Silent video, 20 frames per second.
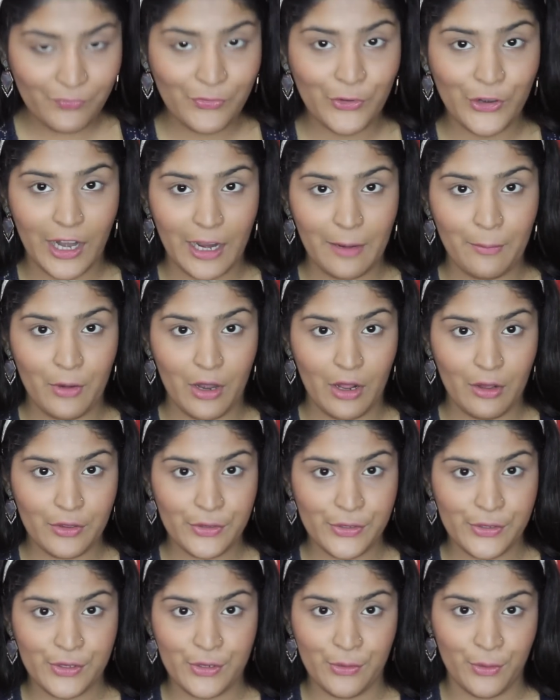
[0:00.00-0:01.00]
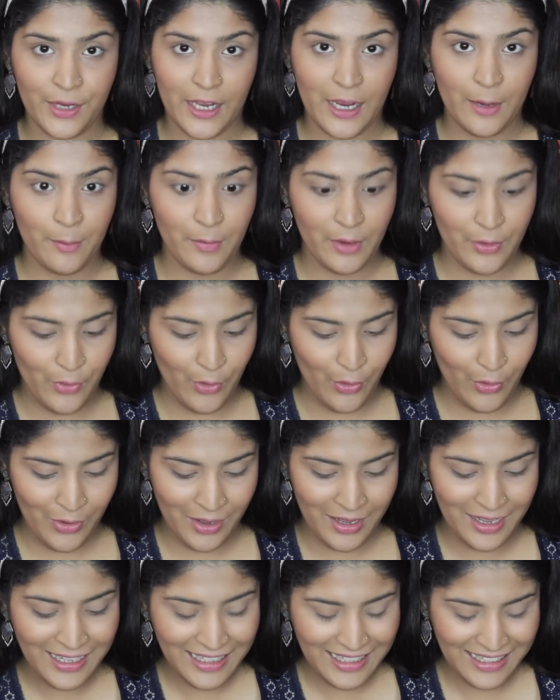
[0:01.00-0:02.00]
for eyebrows. Don't get me
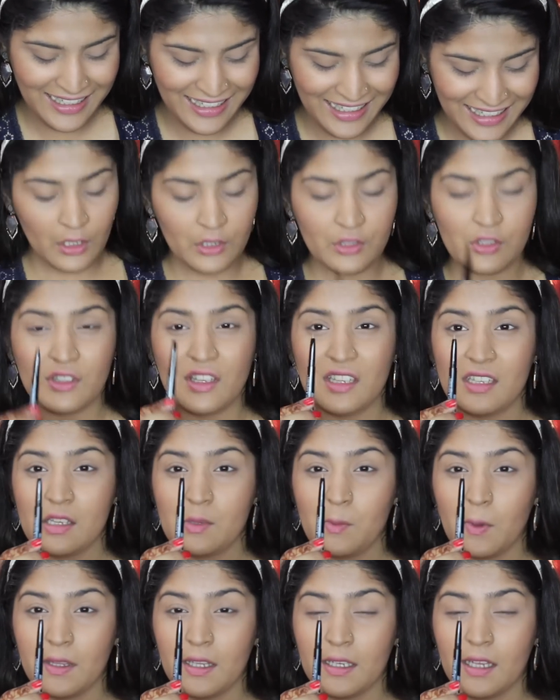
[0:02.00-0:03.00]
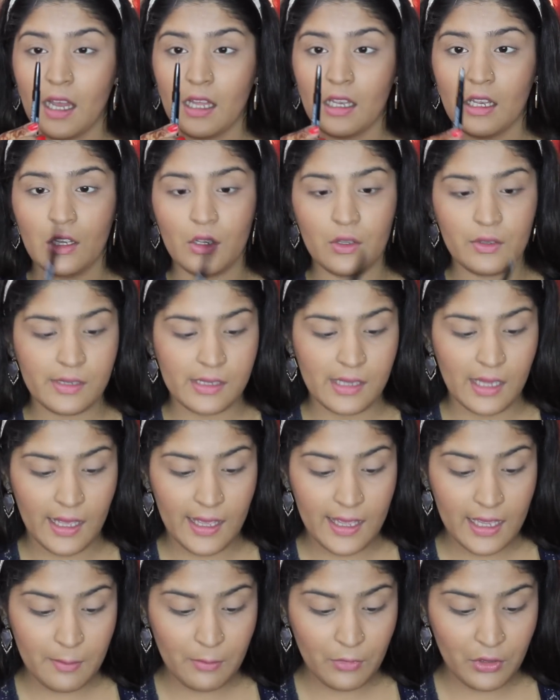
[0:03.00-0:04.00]
wrong. So this is what the color looks
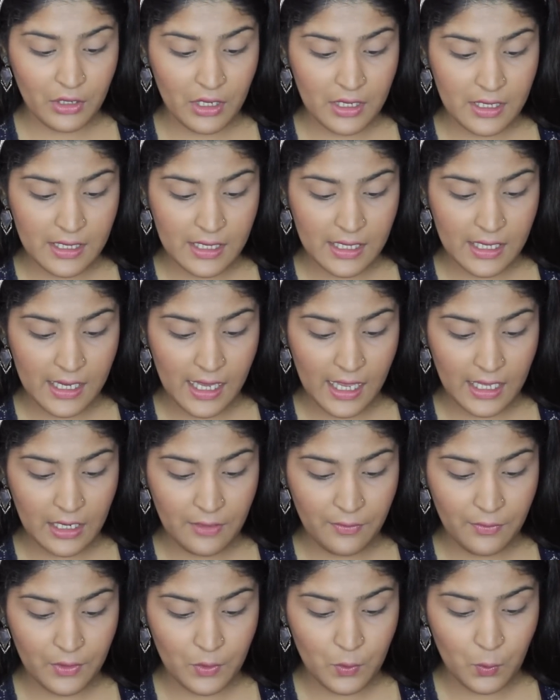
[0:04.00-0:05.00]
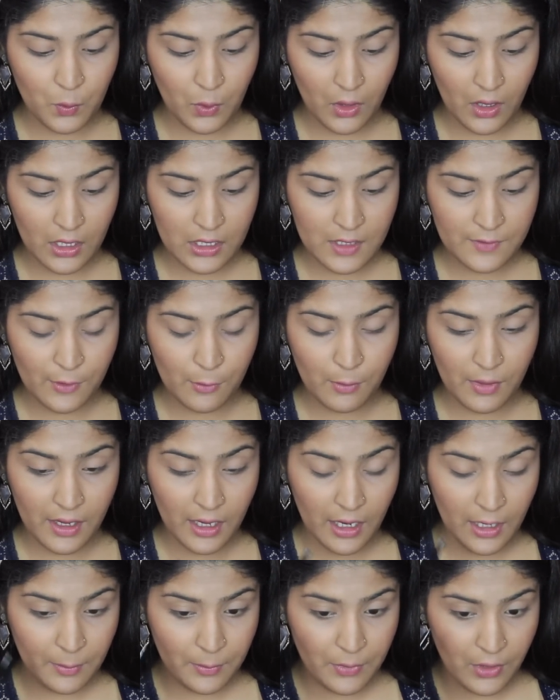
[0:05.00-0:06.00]
like. I'm gonna see and if it works for
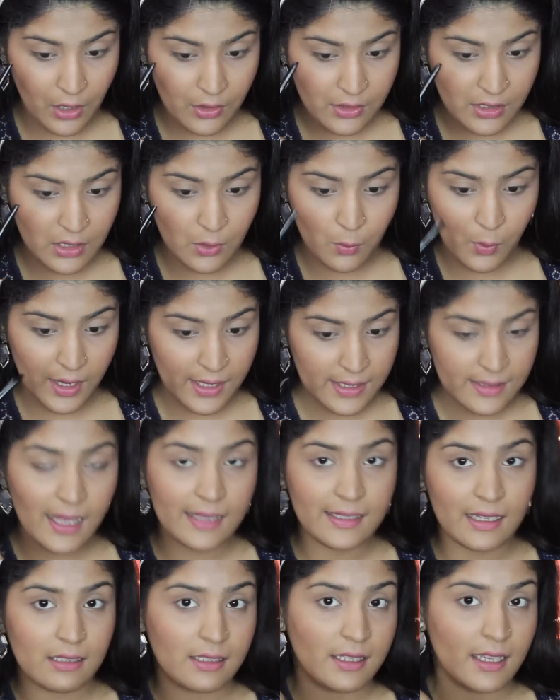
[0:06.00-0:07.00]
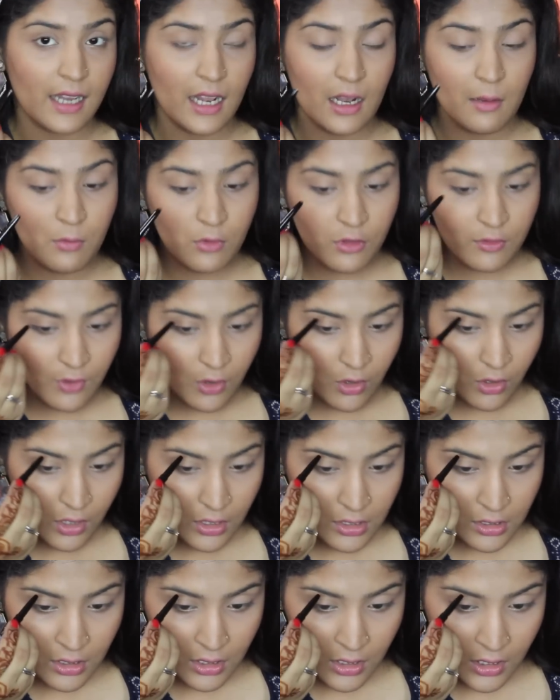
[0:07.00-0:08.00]
my eyebrows. Otherwise, as I said, I'll move
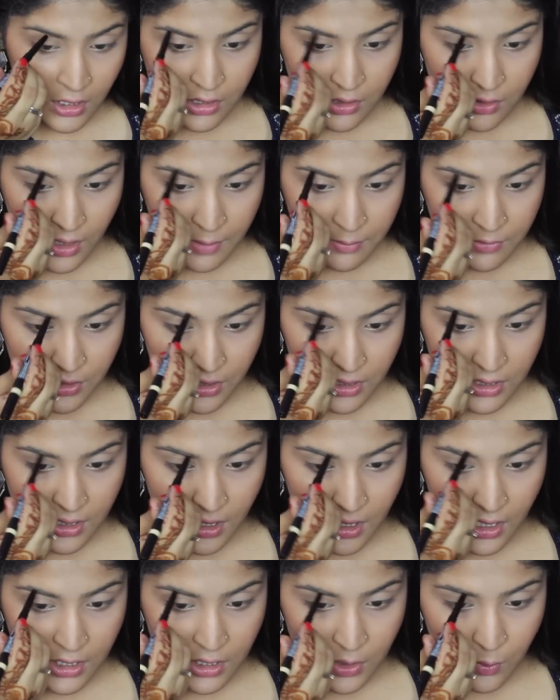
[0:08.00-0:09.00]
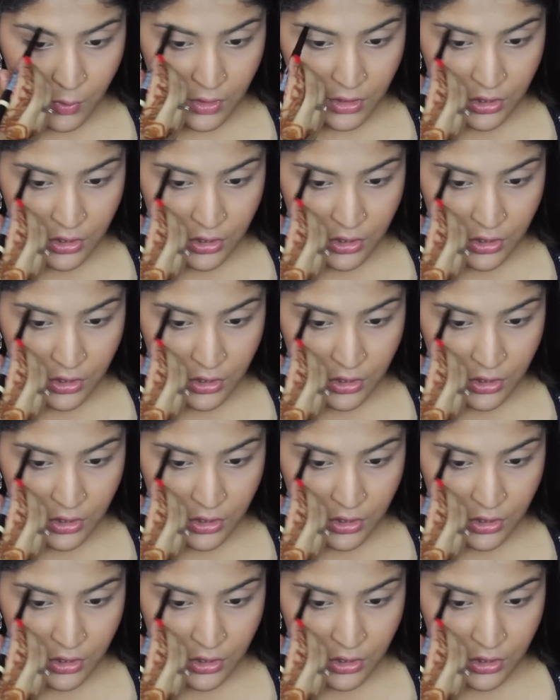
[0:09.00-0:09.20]
on. So I'm just starting